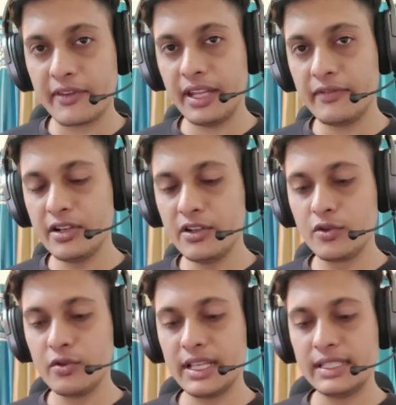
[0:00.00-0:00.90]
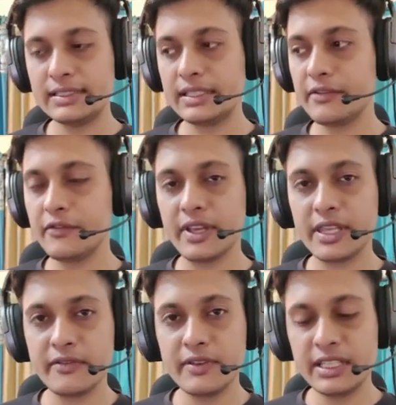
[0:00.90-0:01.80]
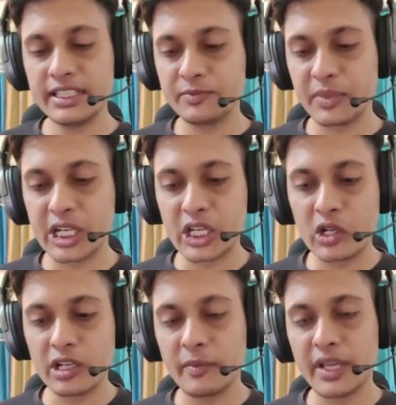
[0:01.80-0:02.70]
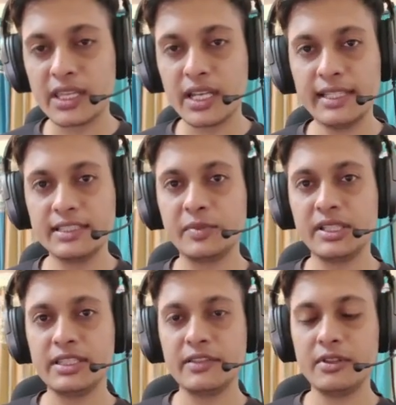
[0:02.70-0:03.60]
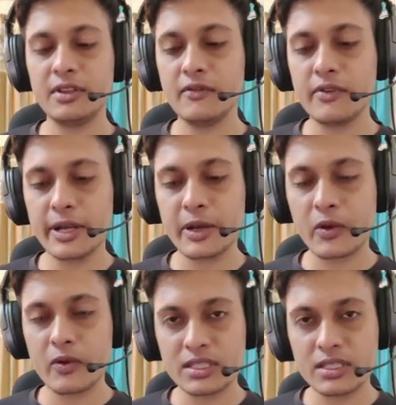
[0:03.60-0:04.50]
will do is whenever this particular method is busy with the one request,